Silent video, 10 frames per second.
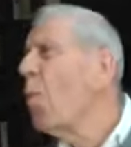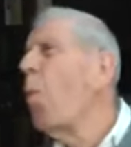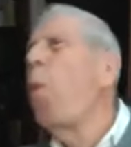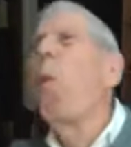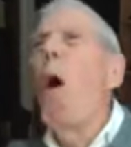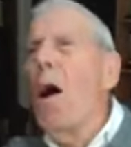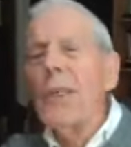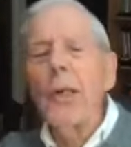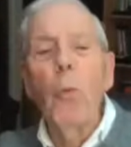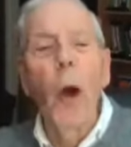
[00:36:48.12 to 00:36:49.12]

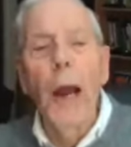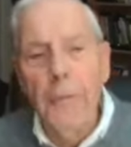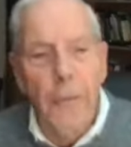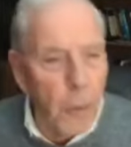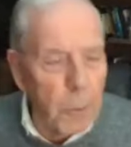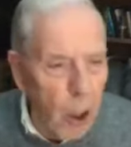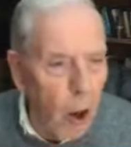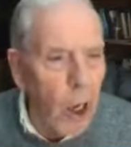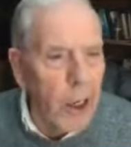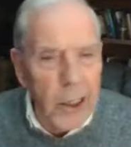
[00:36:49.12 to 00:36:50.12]
walked away from
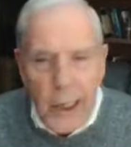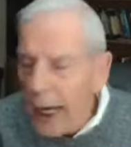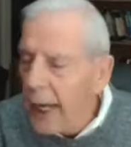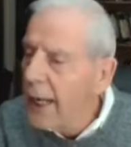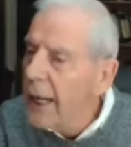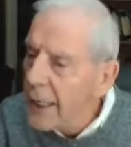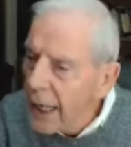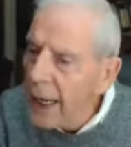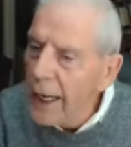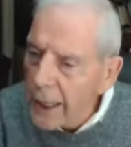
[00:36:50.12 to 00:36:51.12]
God again and
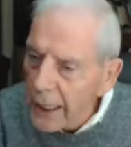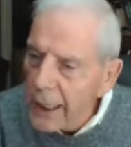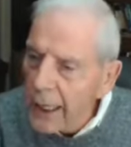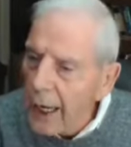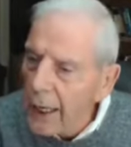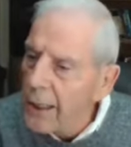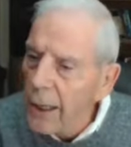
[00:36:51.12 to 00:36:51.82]
again and again,